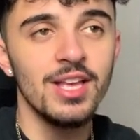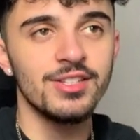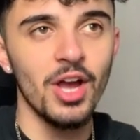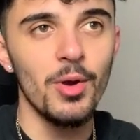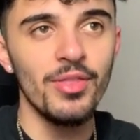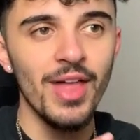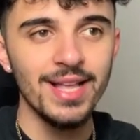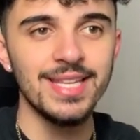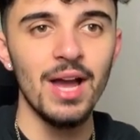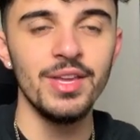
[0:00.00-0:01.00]
So
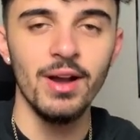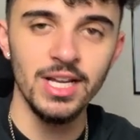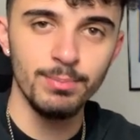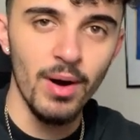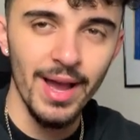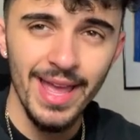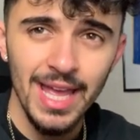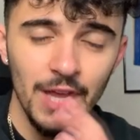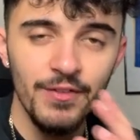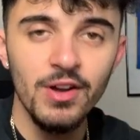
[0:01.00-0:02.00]
that's how you guys buy.
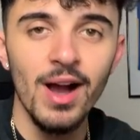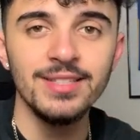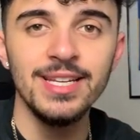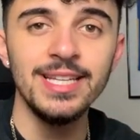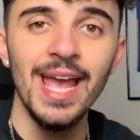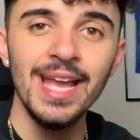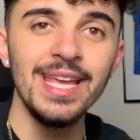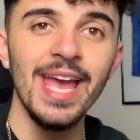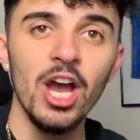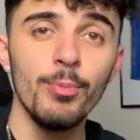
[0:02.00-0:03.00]
If you guys need
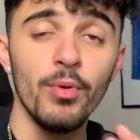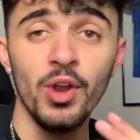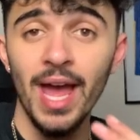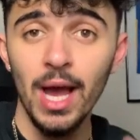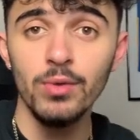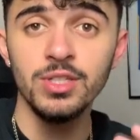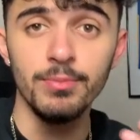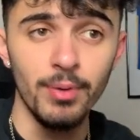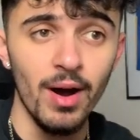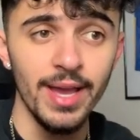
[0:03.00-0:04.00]
any help on how to
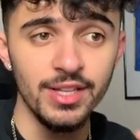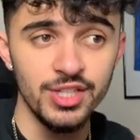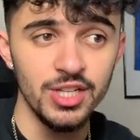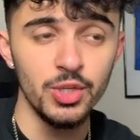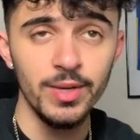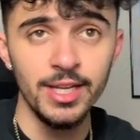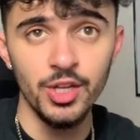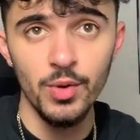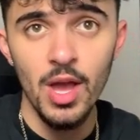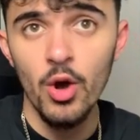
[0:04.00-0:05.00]
buy Jindu
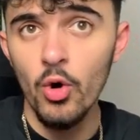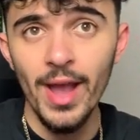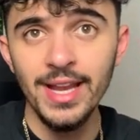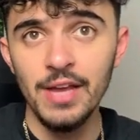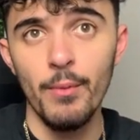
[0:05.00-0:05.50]
Inu or any